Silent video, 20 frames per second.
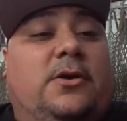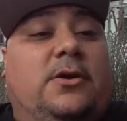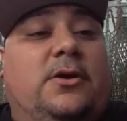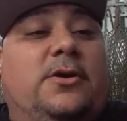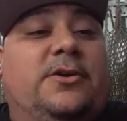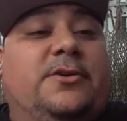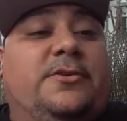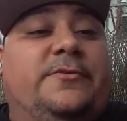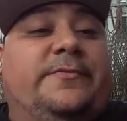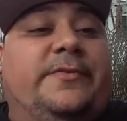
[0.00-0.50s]

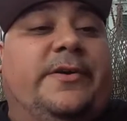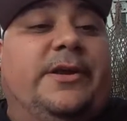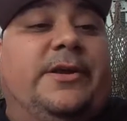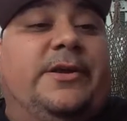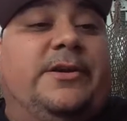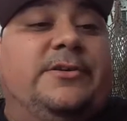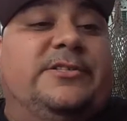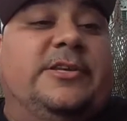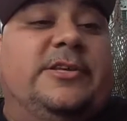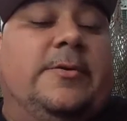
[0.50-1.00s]
earlier
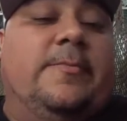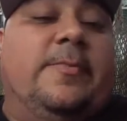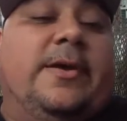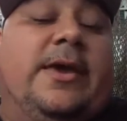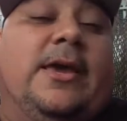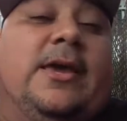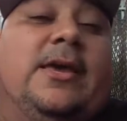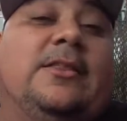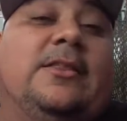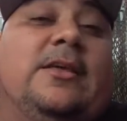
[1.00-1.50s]
videos, he
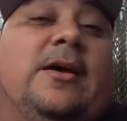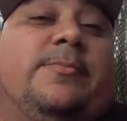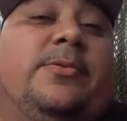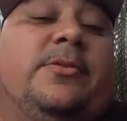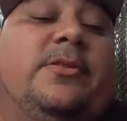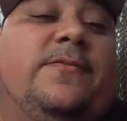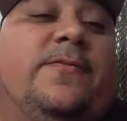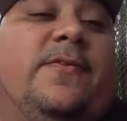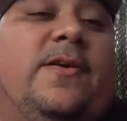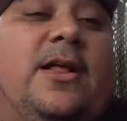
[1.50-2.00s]
may end up
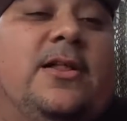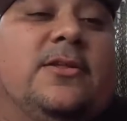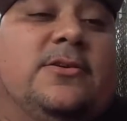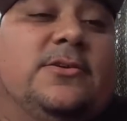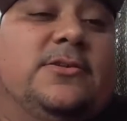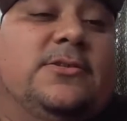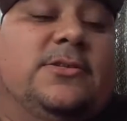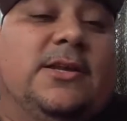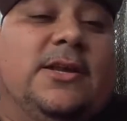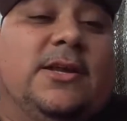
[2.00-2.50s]
with the
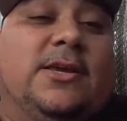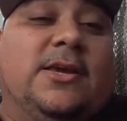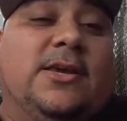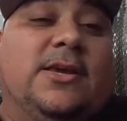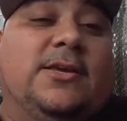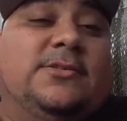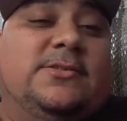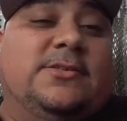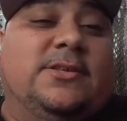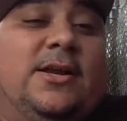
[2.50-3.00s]
Falcons in the
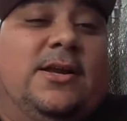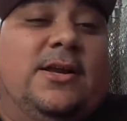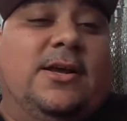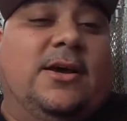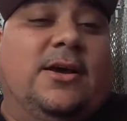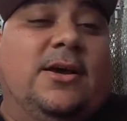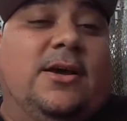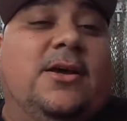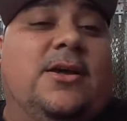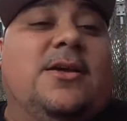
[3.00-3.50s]
case
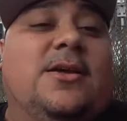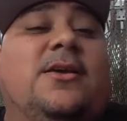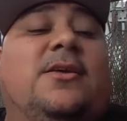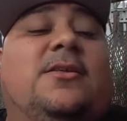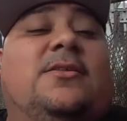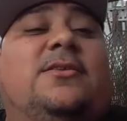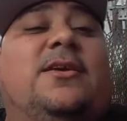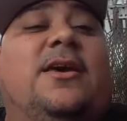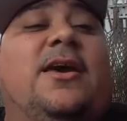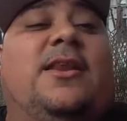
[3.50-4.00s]
that
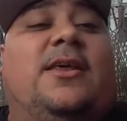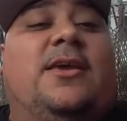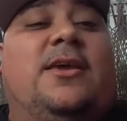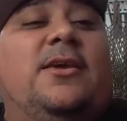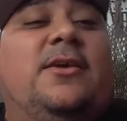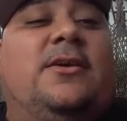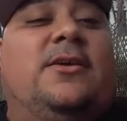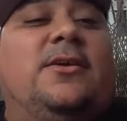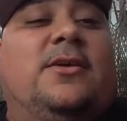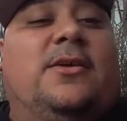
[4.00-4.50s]

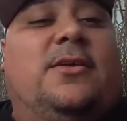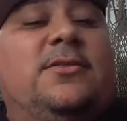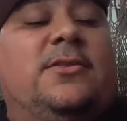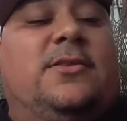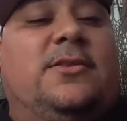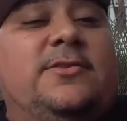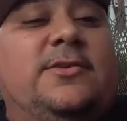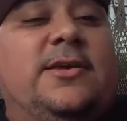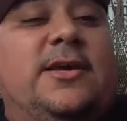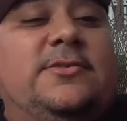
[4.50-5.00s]
Teddy
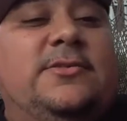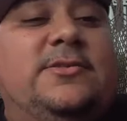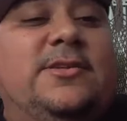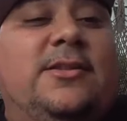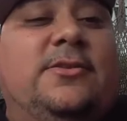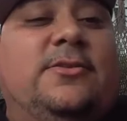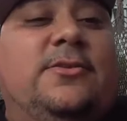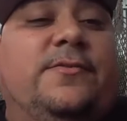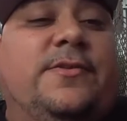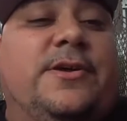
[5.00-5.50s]
decides
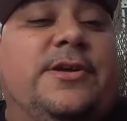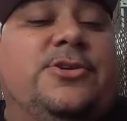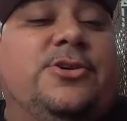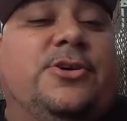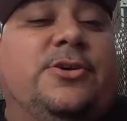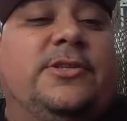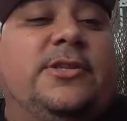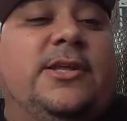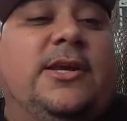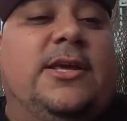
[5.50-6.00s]
not to
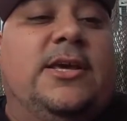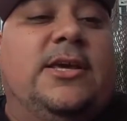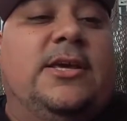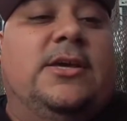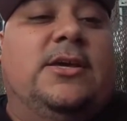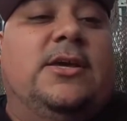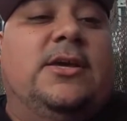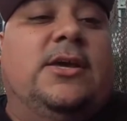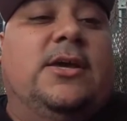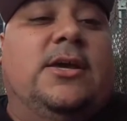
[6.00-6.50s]
rejoin the
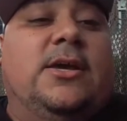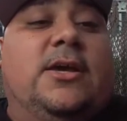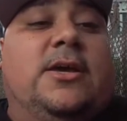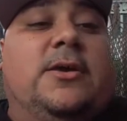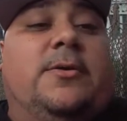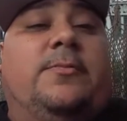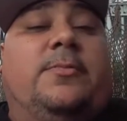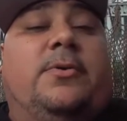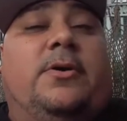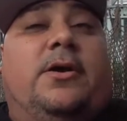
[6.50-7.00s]
league.
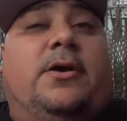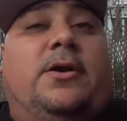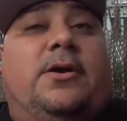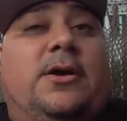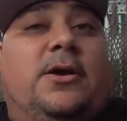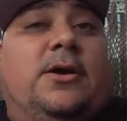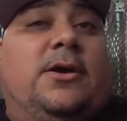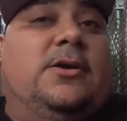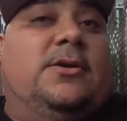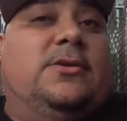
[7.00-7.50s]

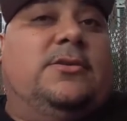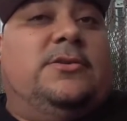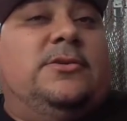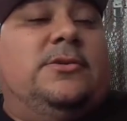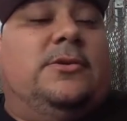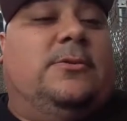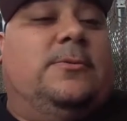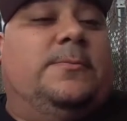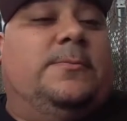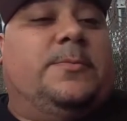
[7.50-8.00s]
But
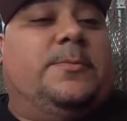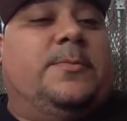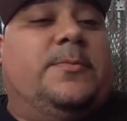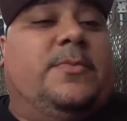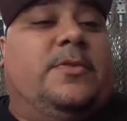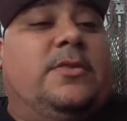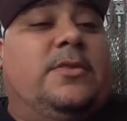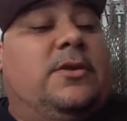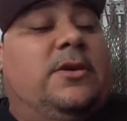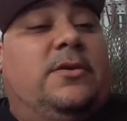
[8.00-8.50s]
so
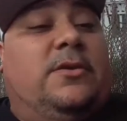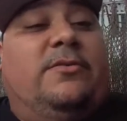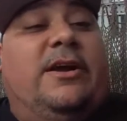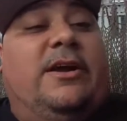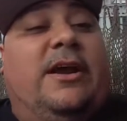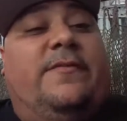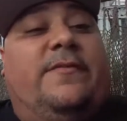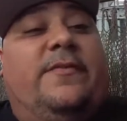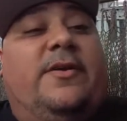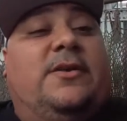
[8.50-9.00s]

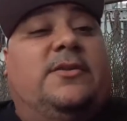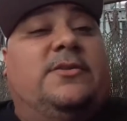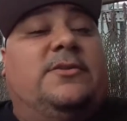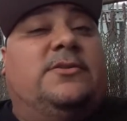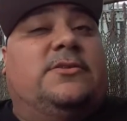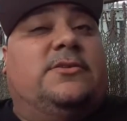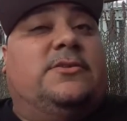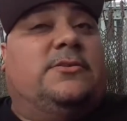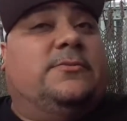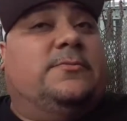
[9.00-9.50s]

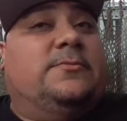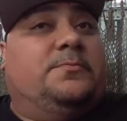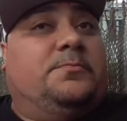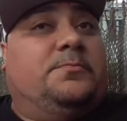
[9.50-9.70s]
Ravens